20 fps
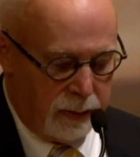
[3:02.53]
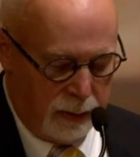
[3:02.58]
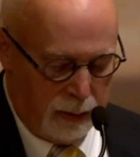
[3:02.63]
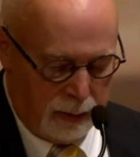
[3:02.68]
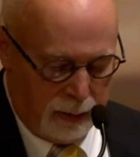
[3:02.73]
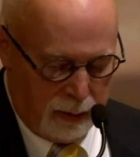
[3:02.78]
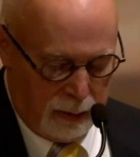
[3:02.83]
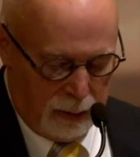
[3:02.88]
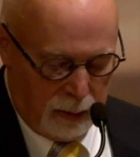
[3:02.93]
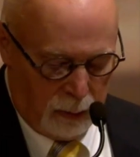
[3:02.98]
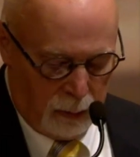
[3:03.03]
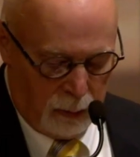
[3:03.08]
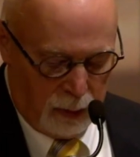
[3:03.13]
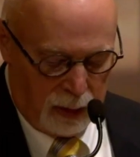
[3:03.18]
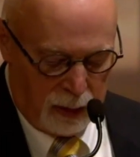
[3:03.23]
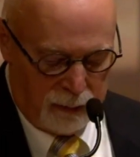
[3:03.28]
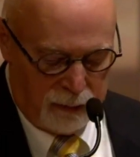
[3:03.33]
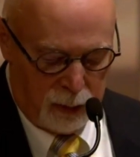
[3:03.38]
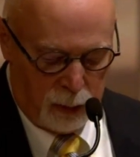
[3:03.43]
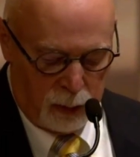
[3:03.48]
what of
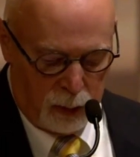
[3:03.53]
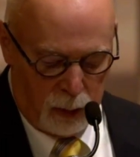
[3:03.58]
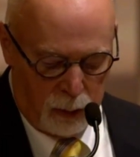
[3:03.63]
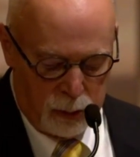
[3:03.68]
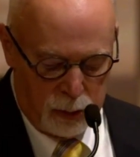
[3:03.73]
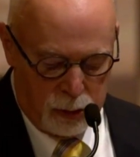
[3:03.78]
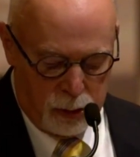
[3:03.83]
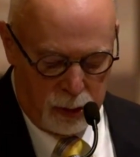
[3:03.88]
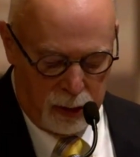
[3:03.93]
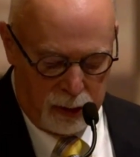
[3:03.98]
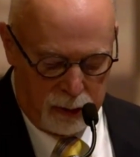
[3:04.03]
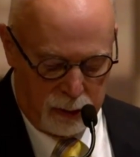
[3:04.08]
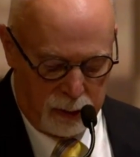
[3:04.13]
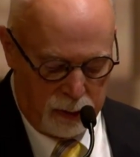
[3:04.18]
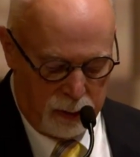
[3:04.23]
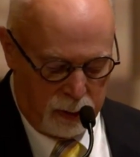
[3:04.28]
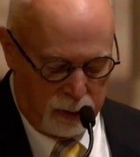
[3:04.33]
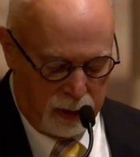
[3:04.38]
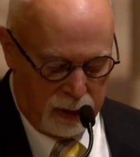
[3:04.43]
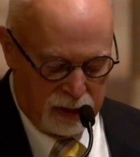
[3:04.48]
your own treasure you
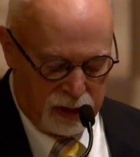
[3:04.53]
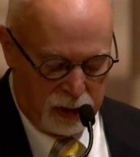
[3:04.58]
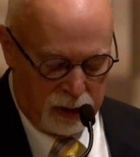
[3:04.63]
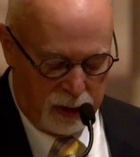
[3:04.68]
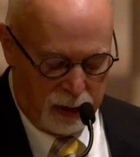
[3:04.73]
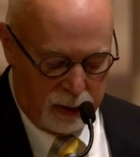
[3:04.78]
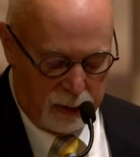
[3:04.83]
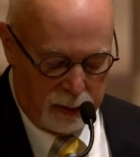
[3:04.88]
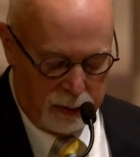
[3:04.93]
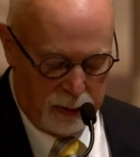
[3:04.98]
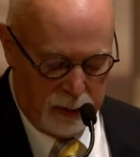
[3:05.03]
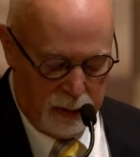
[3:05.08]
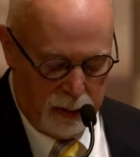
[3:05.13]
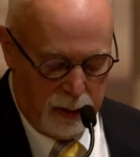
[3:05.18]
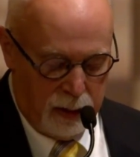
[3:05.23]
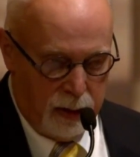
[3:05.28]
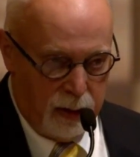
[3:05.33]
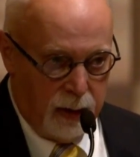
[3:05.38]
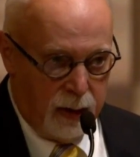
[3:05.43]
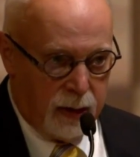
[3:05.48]
can share
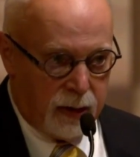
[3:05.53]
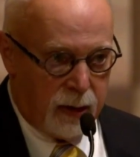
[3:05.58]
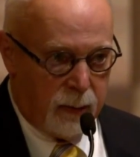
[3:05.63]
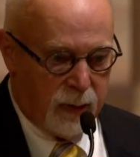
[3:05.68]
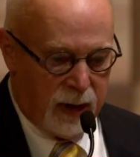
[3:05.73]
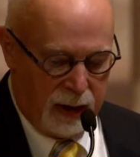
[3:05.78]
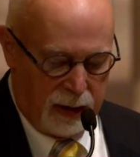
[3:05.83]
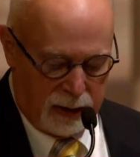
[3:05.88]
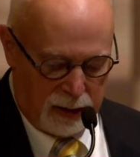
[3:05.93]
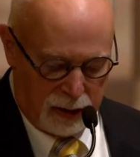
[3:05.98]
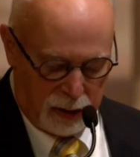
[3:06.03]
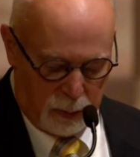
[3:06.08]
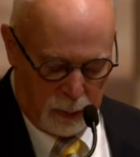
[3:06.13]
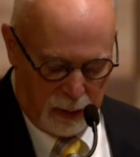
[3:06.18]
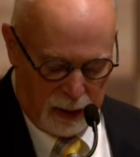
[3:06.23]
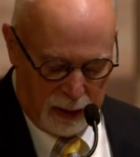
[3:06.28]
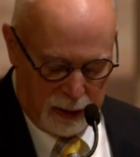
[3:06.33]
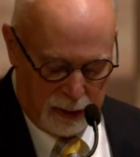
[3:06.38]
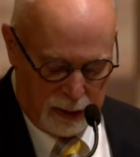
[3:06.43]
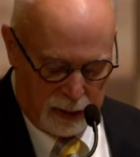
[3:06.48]
to make this
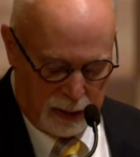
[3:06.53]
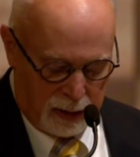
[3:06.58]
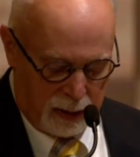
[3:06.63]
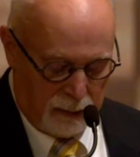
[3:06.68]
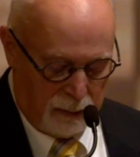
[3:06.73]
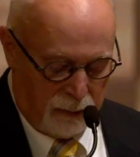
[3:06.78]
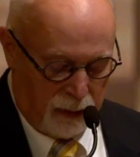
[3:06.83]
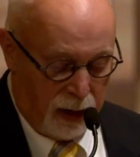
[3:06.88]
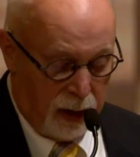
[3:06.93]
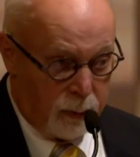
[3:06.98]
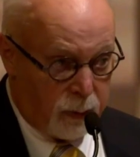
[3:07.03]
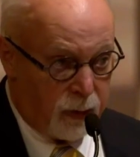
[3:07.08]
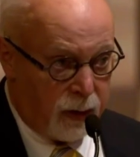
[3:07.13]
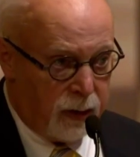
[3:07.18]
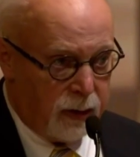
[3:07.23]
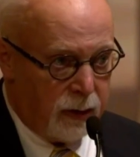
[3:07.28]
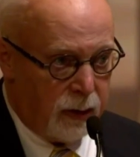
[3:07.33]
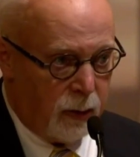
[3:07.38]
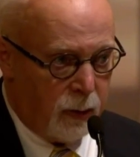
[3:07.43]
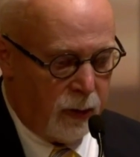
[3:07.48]
place the vibrant
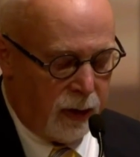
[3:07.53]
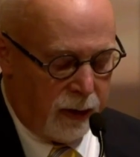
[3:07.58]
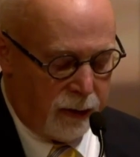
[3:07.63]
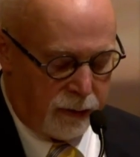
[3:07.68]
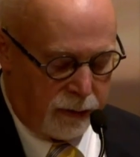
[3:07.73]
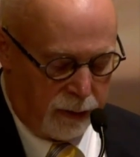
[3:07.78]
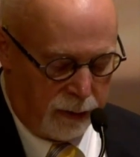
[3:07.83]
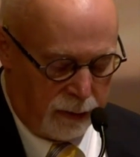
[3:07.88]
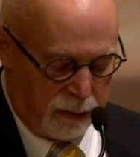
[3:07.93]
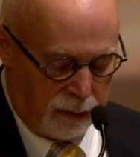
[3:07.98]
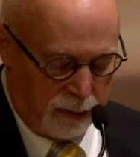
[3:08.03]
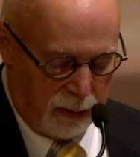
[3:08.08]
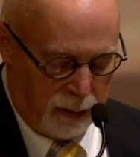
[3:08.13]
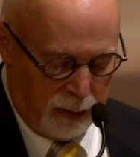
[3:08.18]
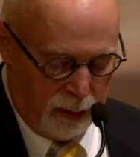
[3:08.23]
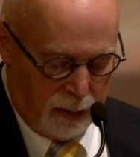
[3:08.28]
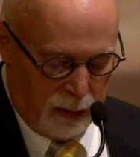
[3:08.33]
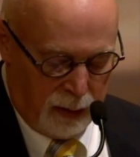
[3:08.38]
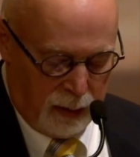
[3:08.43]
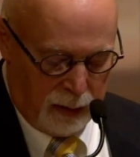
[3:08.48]
oasis
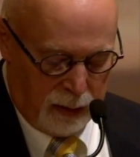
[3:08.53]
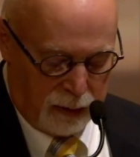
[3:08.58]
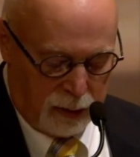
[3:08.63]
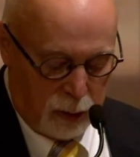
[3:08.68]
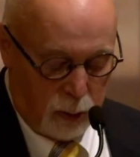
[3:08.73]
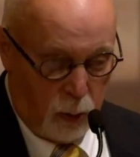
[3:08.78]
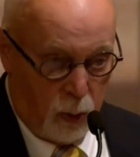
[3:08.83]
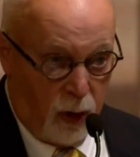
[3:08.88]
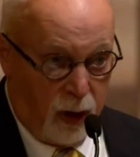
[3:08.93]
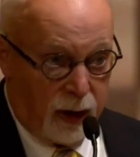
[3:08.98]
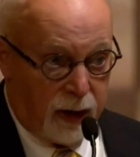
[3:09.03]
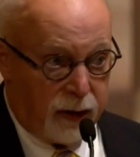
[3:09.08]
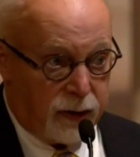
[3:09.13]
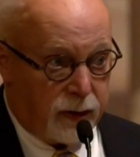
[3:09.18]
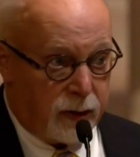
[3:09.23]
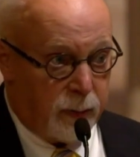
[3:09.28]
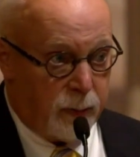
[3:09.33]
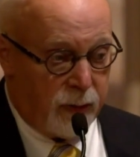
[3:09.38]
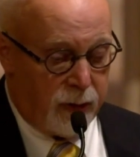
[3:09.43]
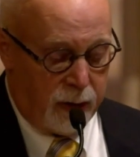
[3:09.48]
that you want it to
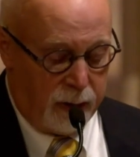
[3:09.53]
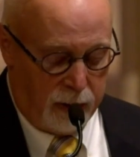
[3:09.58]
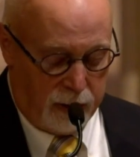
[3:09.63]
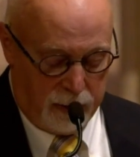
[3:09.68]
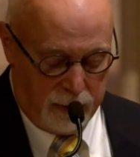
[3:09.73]
be,